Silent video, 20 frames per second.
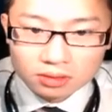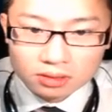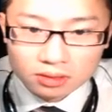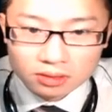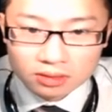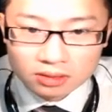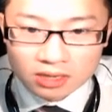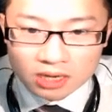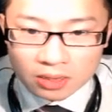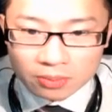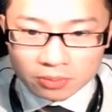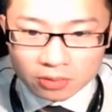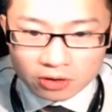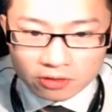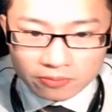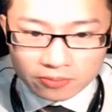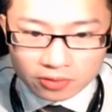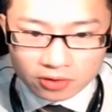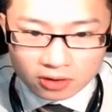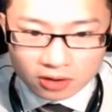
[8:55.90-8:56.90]
number
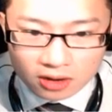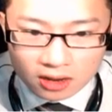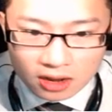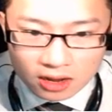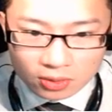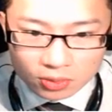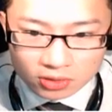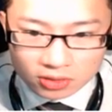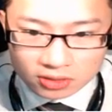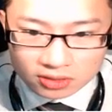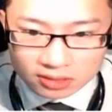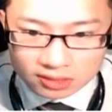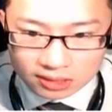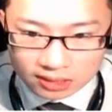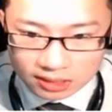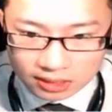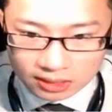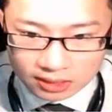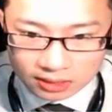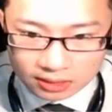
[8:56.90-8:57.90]
per line, which is
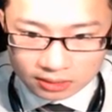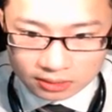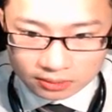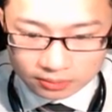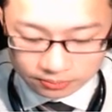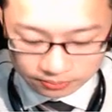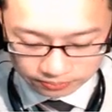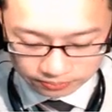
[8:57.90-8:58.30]
10,